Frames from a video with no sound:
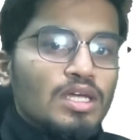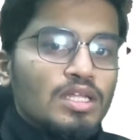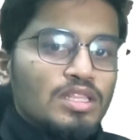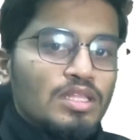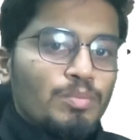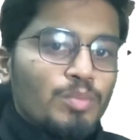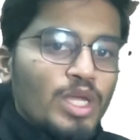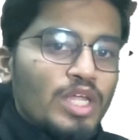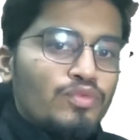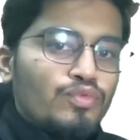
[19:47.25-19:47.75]

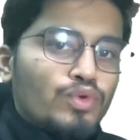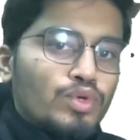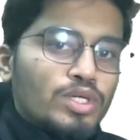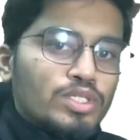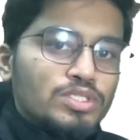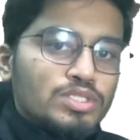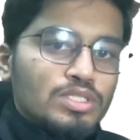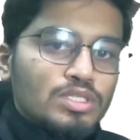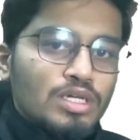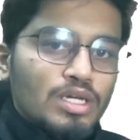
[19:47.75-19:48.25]
The main
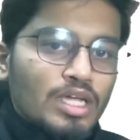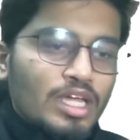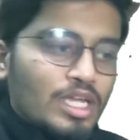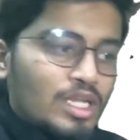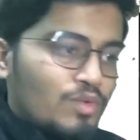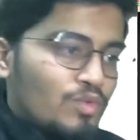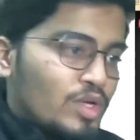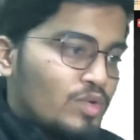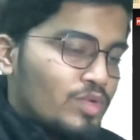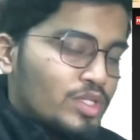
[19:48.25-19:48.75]
focus
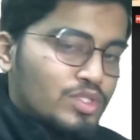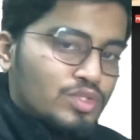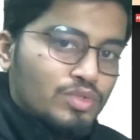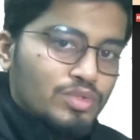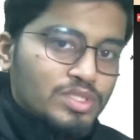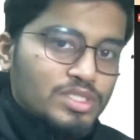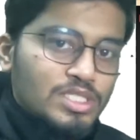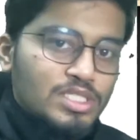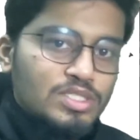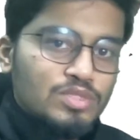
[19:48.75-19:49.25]
anyone wants to
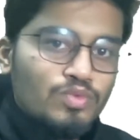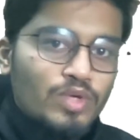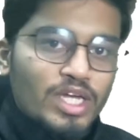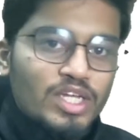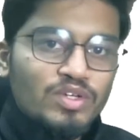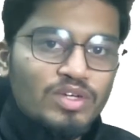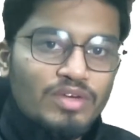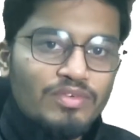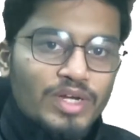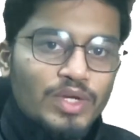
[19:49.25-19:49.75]
see is where
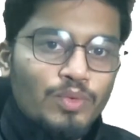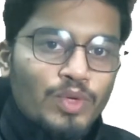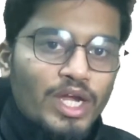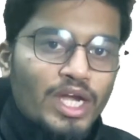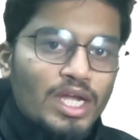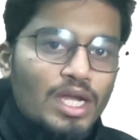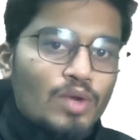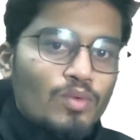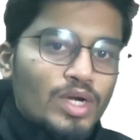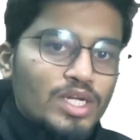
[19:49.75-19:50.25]
you have
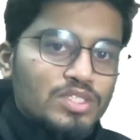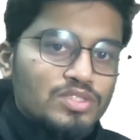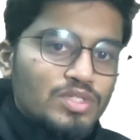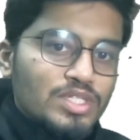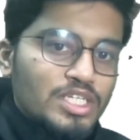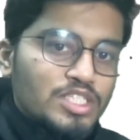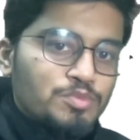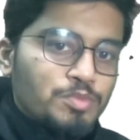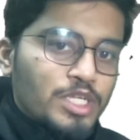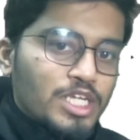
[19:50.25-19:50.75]
educated, what is your
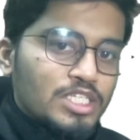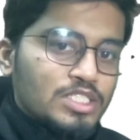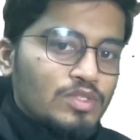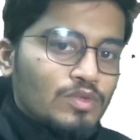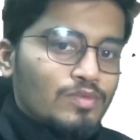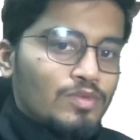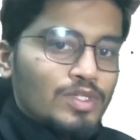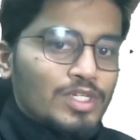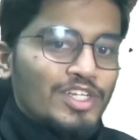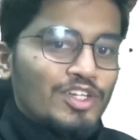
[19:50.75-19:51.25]
experience,
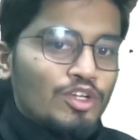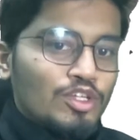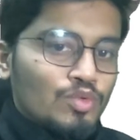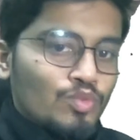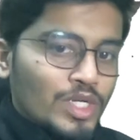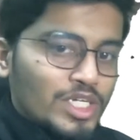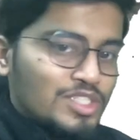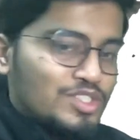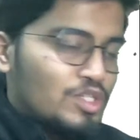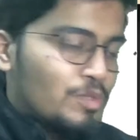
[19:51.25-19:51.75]
and
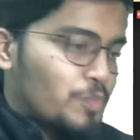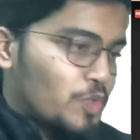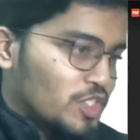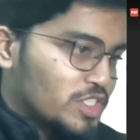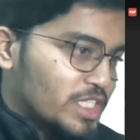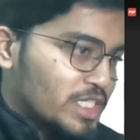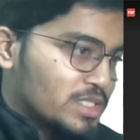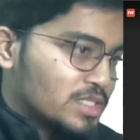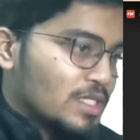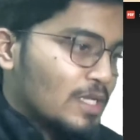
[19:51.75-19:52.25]
what is your
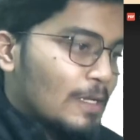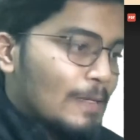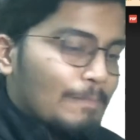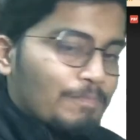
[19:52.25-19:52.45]
projects.